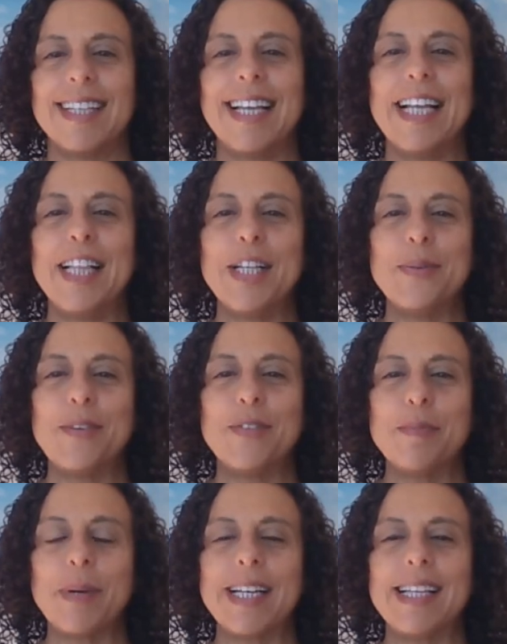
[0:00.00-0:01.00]
Hello,
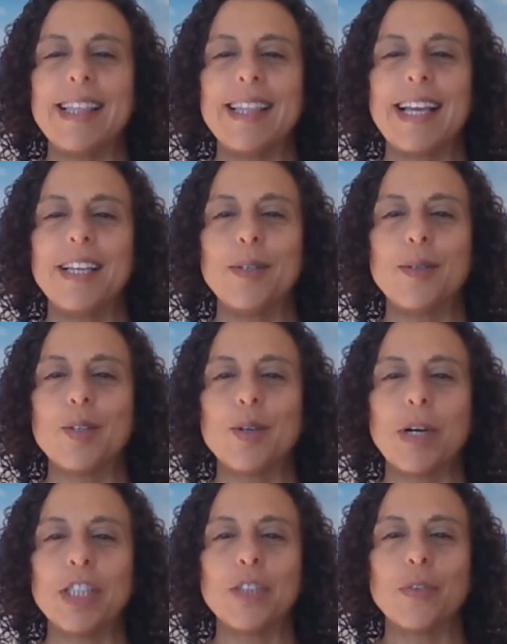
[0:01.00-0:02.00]
everybody. Thank you so
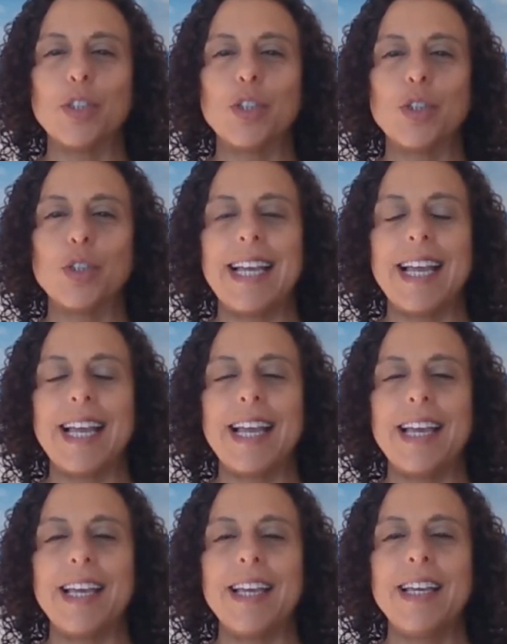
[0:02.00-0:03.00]
much for joining
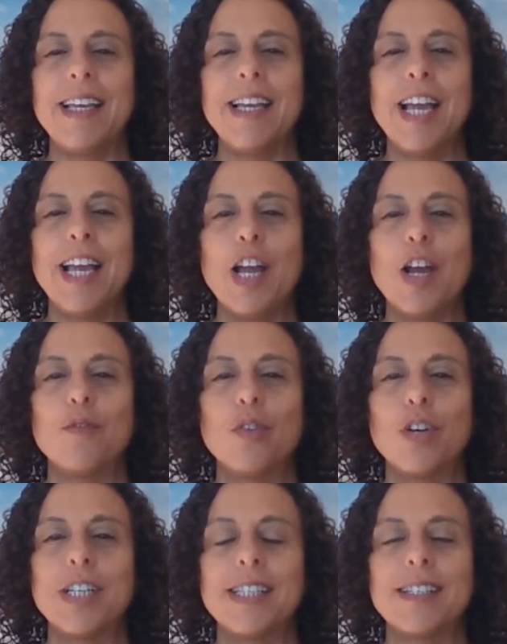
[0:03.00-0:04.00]
me today
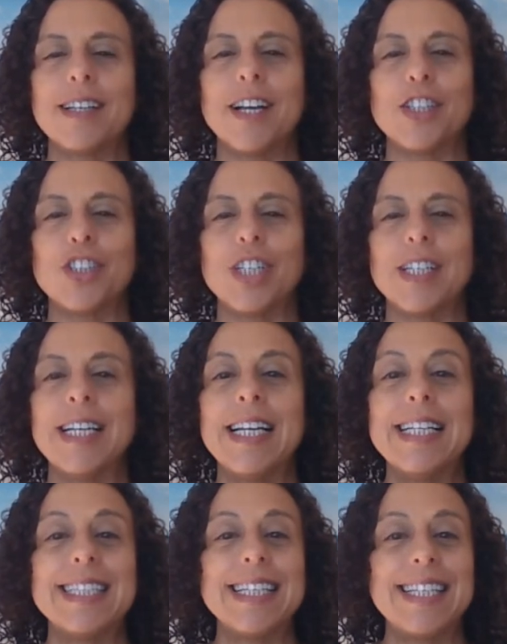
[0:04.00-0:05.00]
for a discussion.
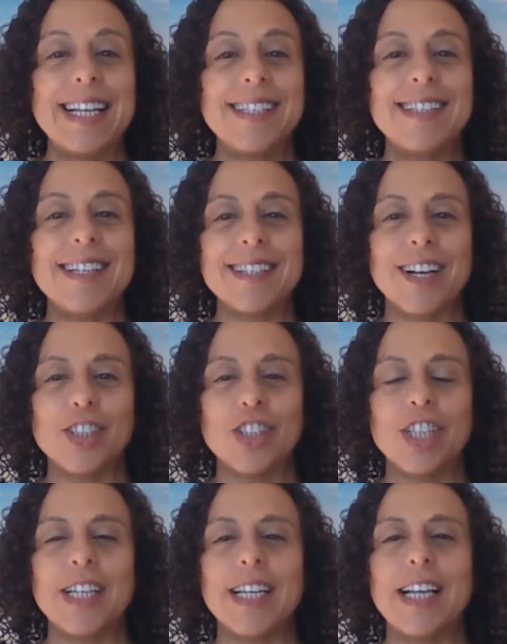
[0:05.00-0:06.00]
Today's
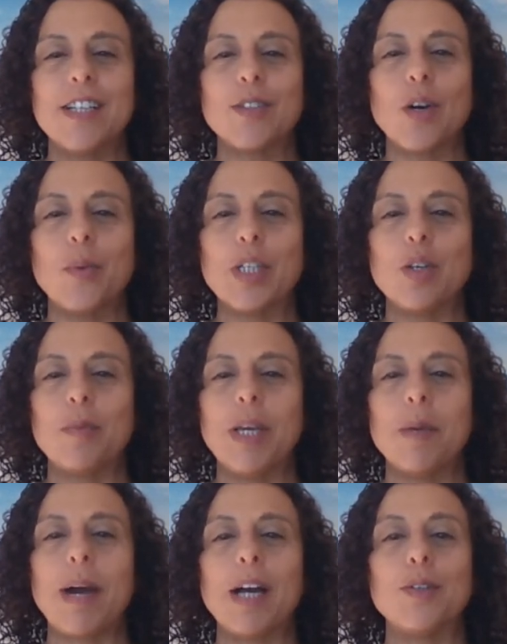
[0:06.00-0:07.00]
discussion is going to be
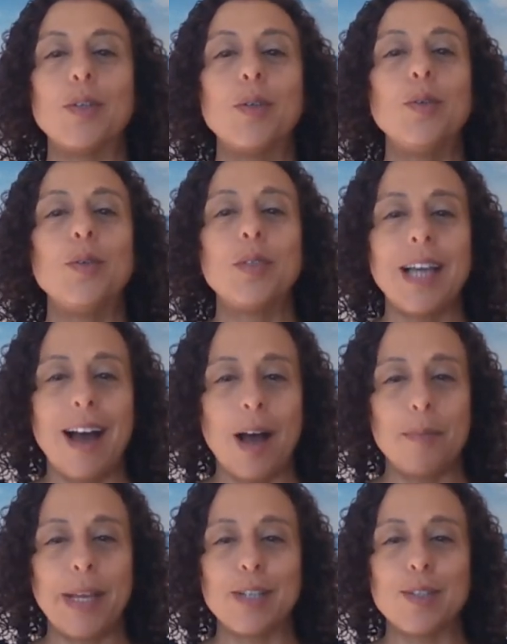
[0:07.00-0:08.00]
about two
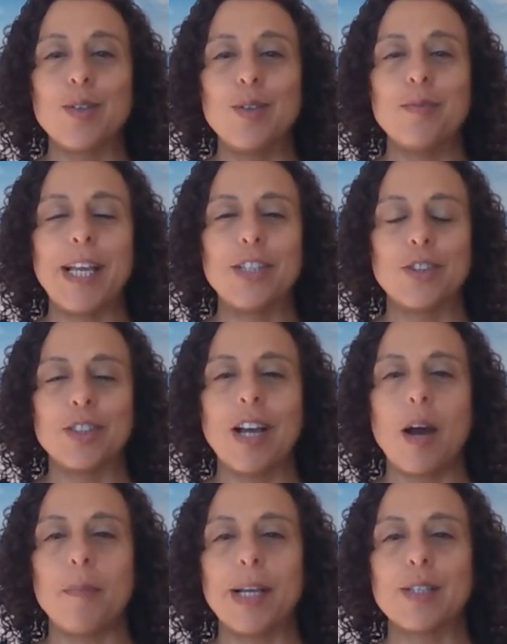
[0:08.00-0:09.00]
topics, two major
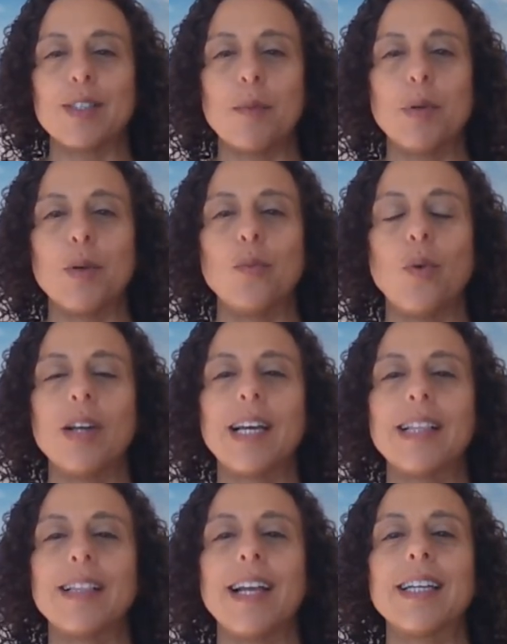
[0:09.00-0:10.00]
topics. Number one,
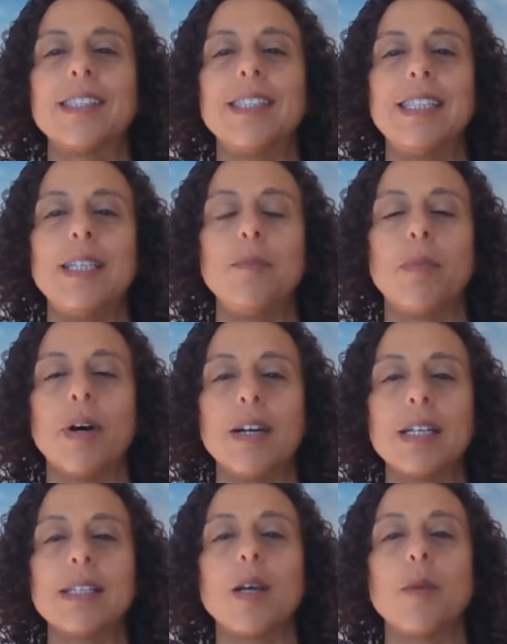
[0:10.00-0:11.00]
I'd like to
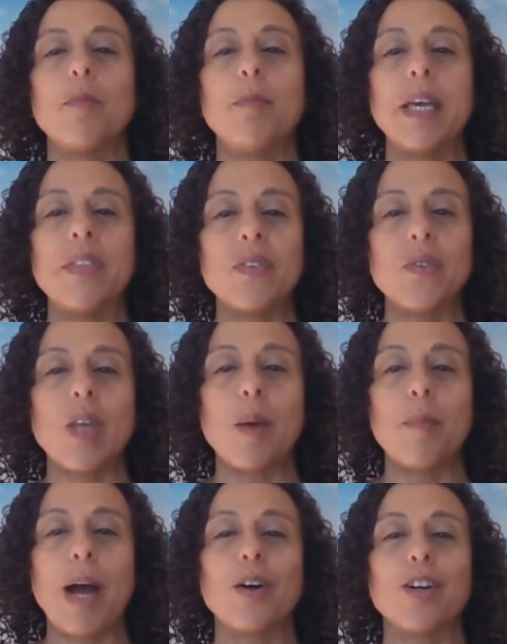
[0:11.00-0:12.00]
debunk some myths
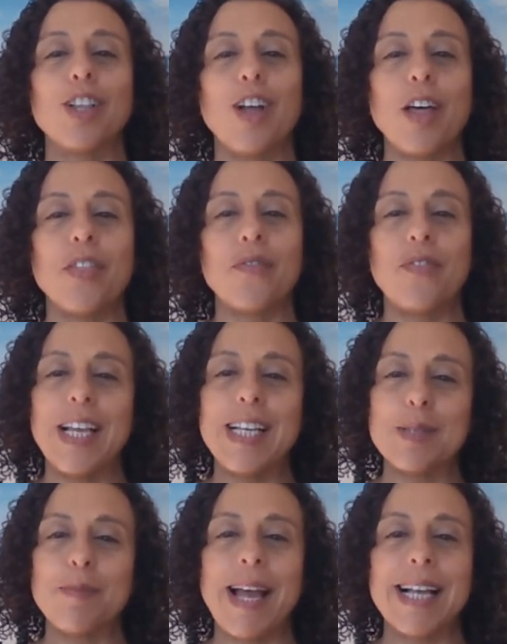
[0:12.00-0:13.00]
about cloth
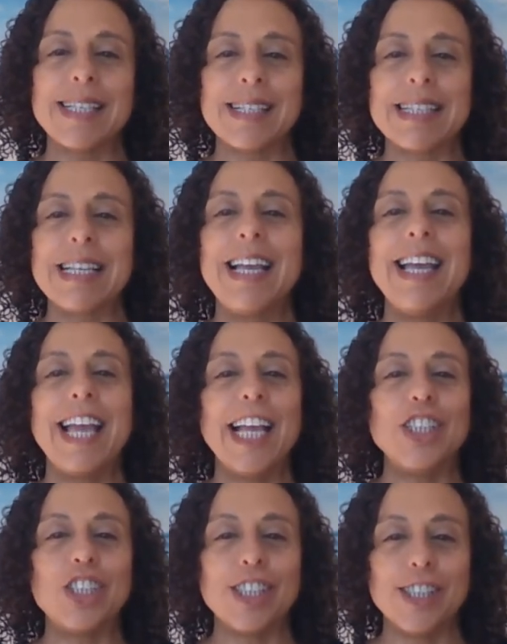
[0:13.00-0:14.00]
face masks
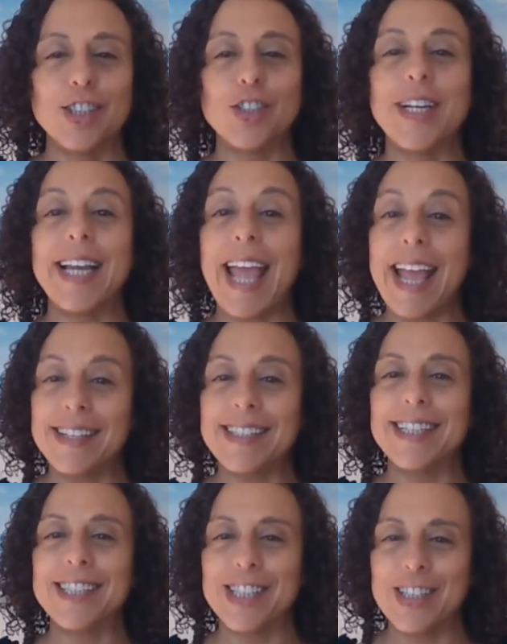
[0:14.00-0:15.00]
in children and
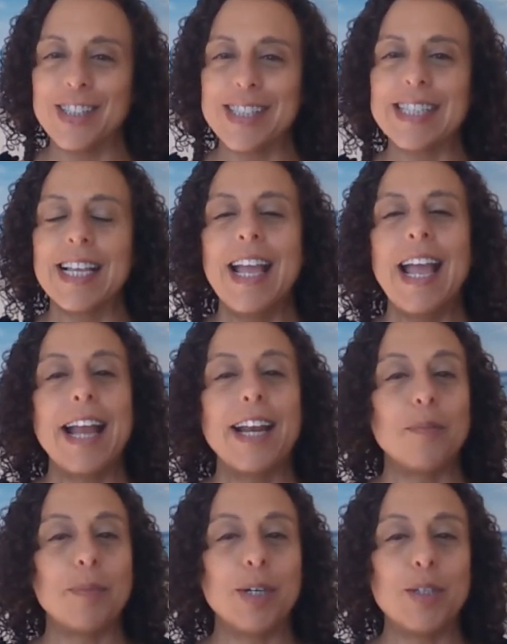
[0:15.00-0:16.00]
in adults. And
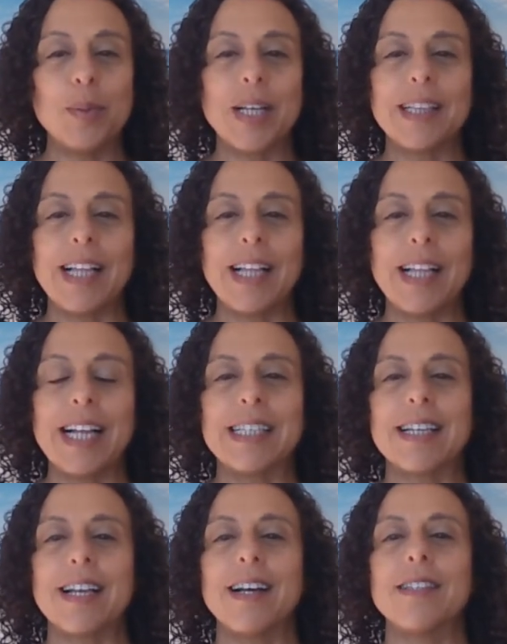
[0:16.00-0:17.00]
number two, I'd
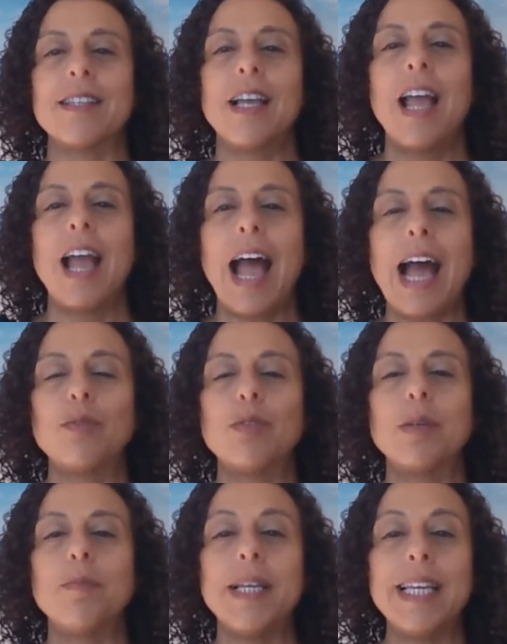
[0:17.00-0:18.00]
like to discuss
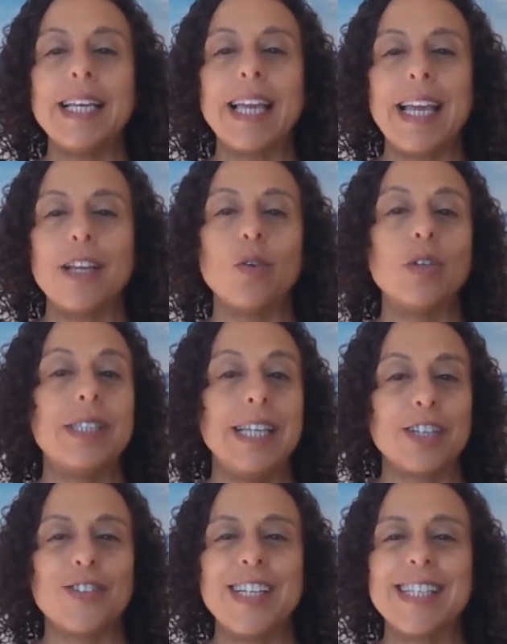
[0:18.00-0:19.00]
how to mitigate
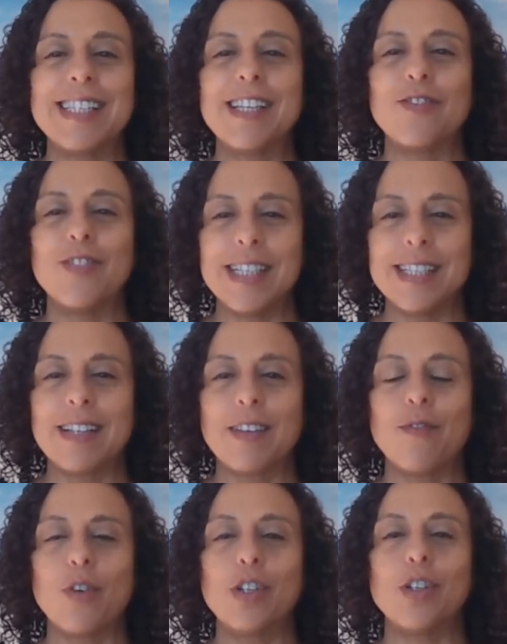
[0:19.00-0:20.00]
or decrease the
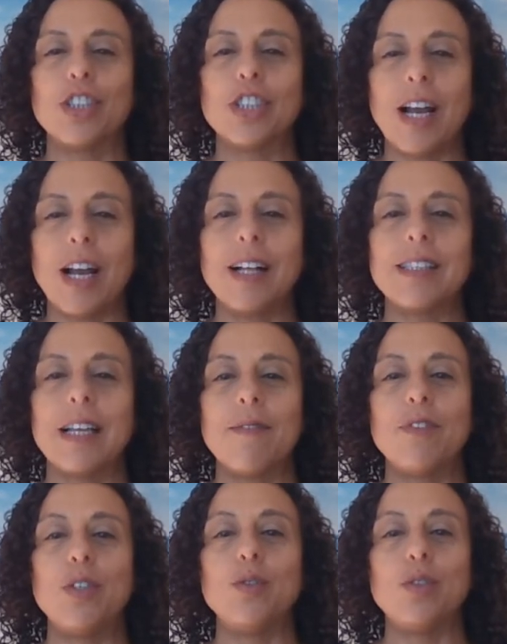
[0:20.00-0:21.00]
risk for your child
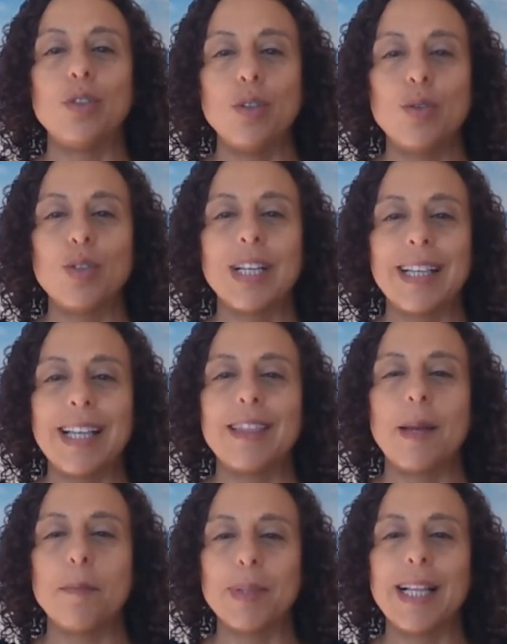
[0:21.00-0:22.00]
if you choose to
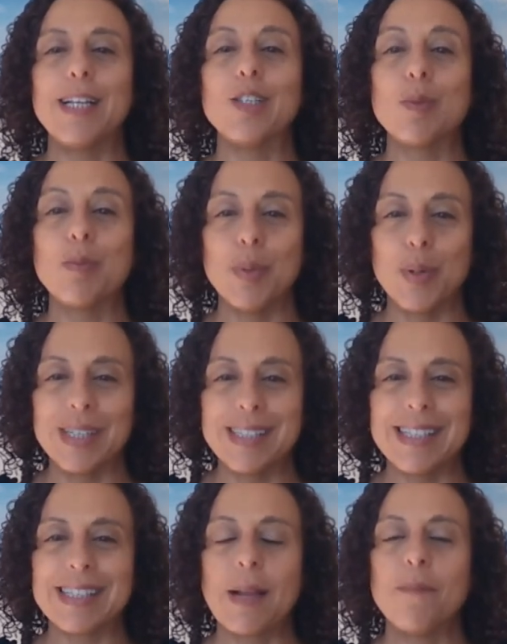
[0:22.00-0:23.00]
let them play
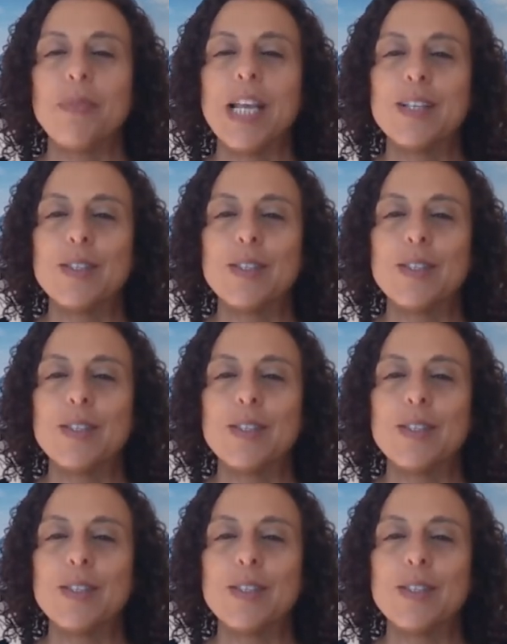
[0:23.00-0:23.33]
sports.